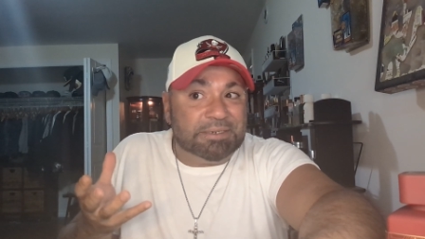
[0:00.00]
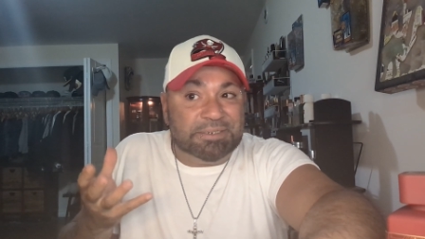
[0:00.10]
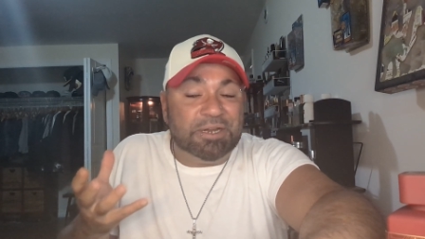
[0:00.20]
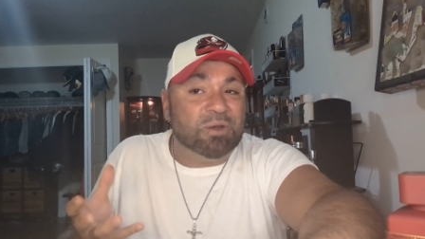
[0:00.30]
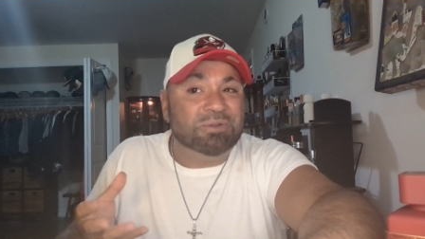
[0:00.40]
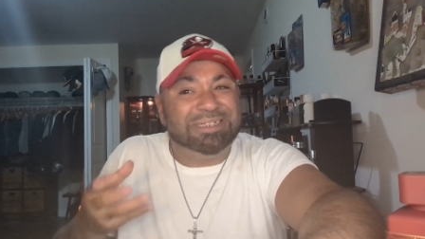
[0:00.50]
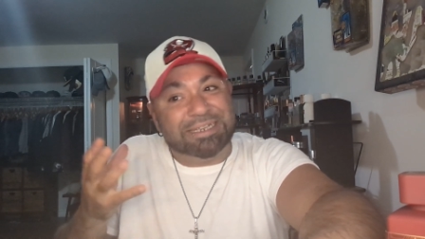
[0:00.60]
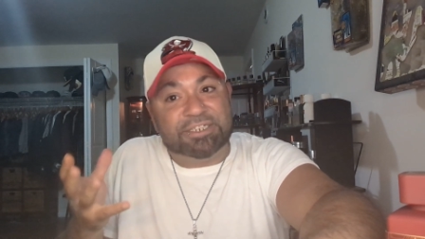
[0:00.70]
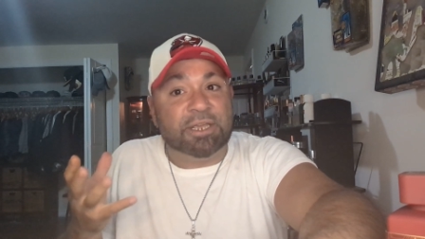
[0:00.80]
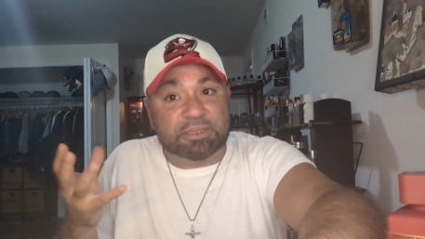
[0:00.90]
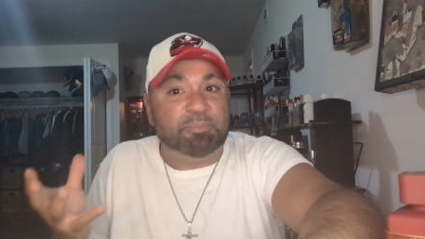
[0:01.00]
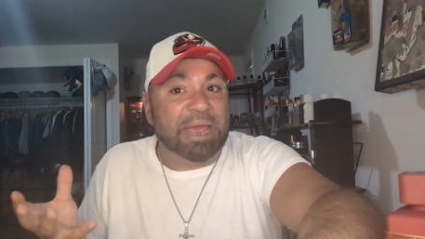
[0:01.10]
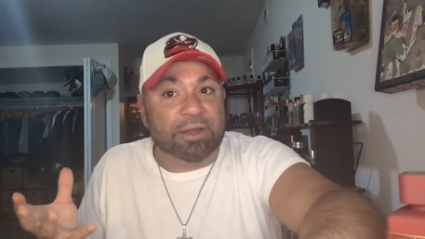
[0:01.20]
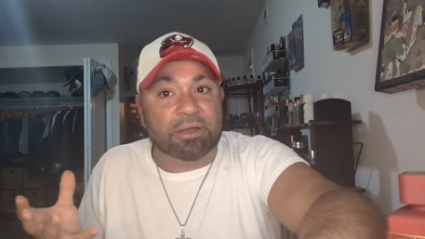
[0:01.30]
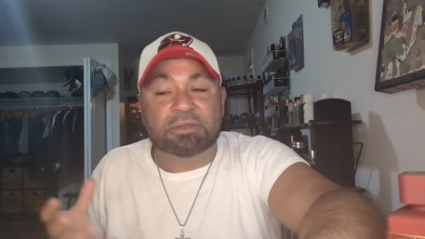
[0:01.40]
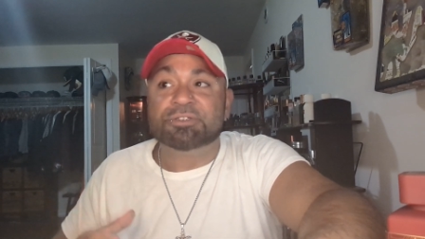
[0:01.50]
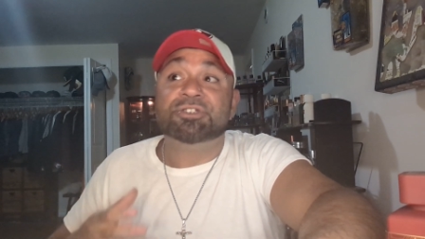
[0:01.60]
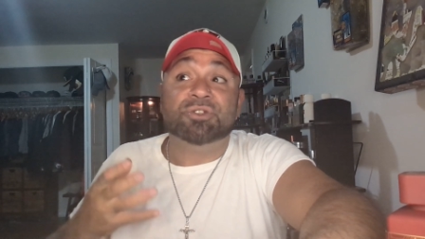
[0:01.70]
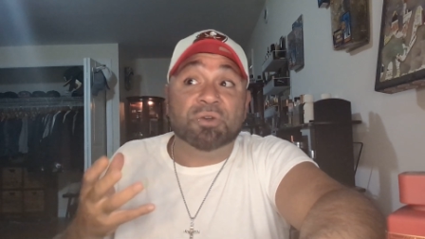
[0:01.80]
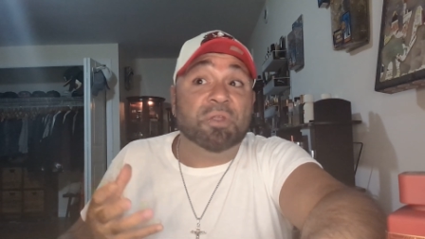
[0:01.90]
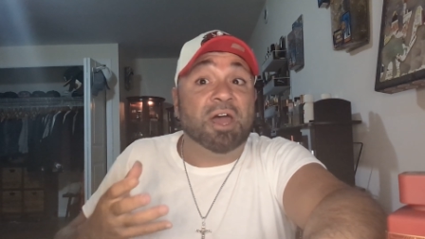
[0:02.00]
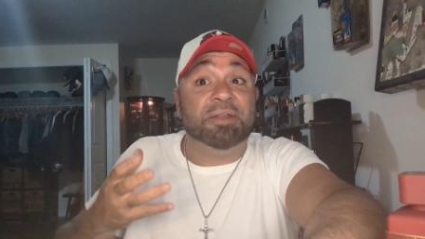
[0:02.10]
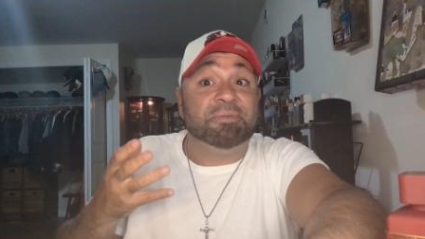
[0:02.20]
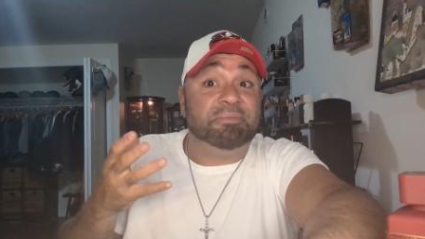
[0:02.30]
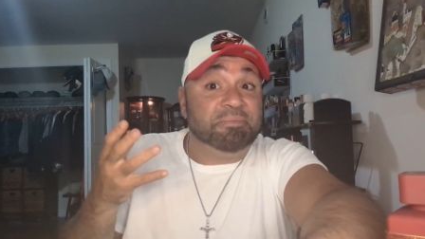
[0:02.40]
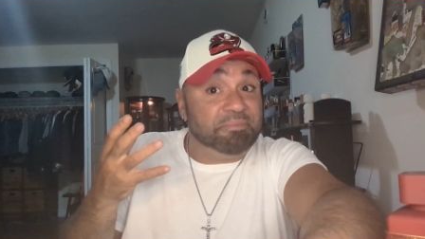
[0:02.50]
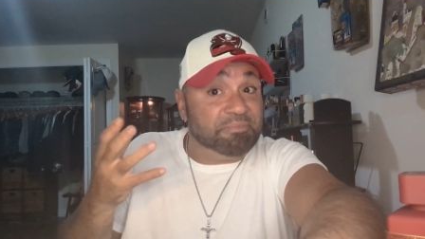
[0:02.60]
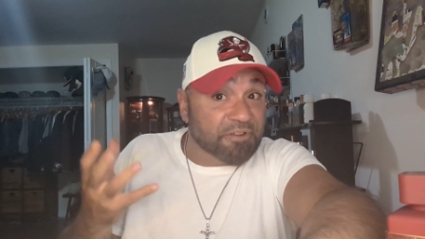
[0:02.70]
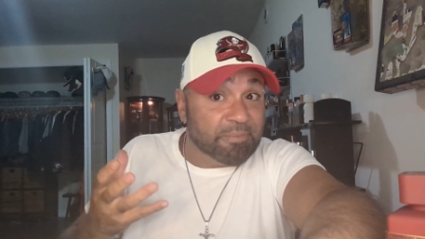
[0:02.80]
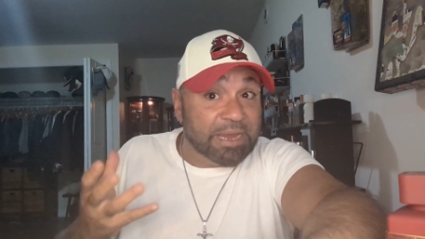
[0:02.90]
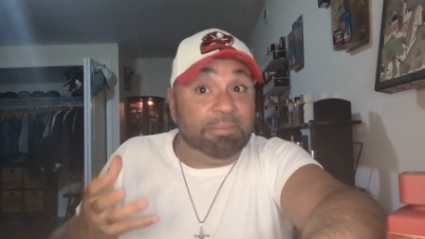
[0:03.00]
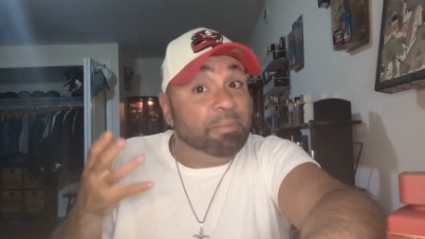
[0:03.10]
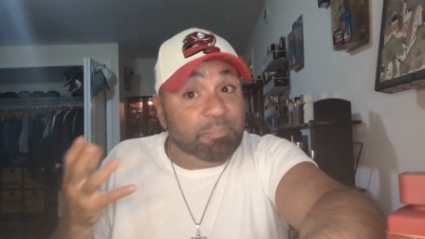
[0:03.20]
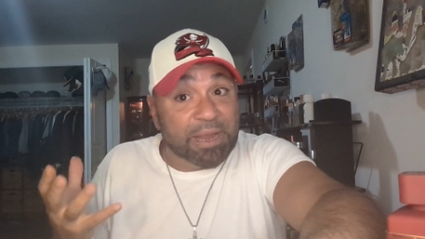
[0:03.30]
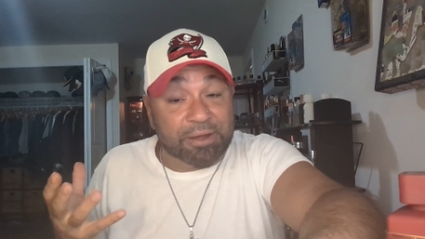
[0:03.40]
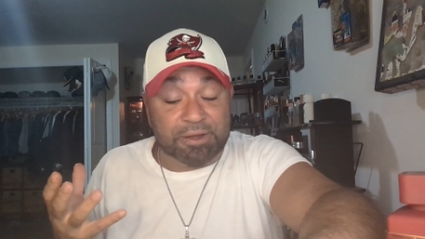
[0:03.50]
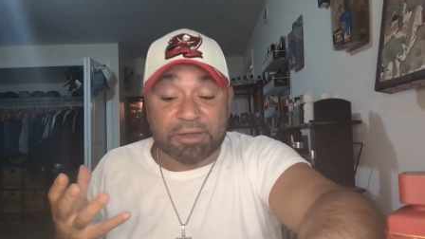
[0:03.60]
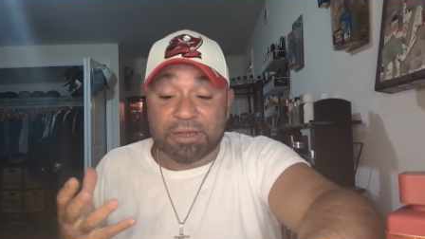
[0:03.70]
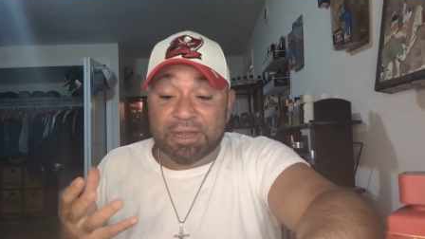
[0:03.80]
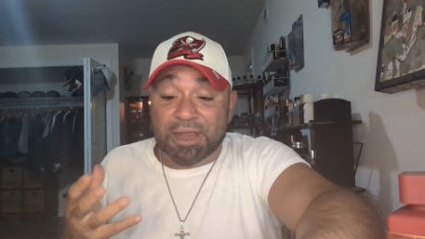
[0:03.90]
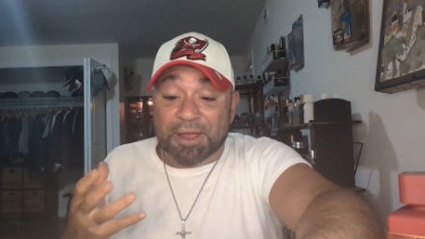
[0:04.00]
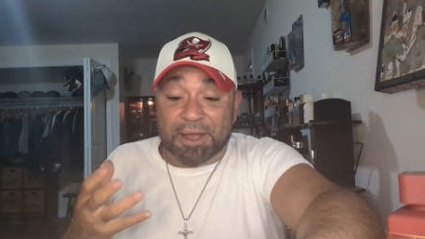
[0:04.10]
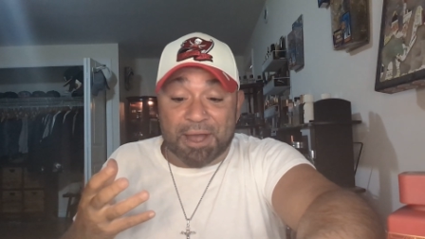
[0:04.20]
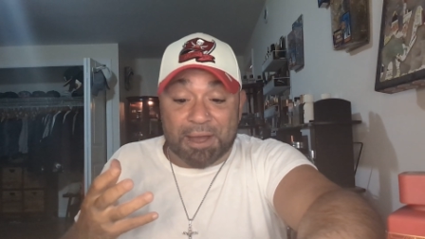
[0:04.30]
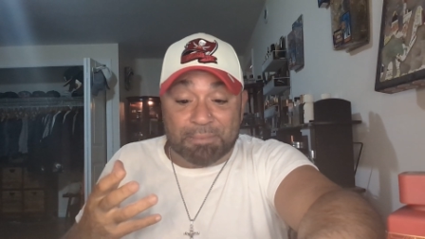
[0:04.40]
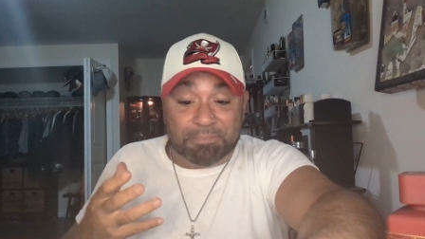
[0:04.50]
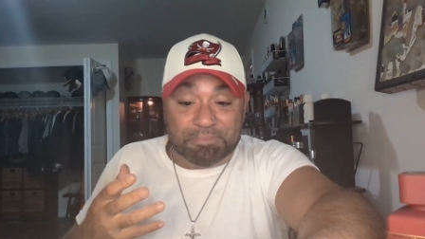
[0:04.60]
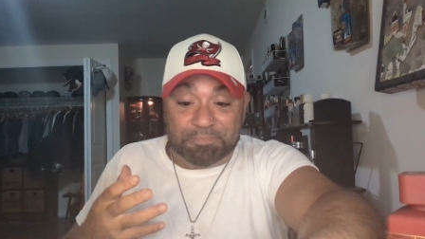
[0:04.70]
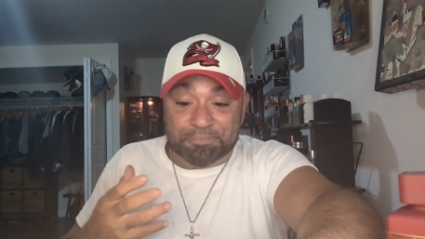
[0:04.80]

you know, it's it's better. Still not for me, but better. Um,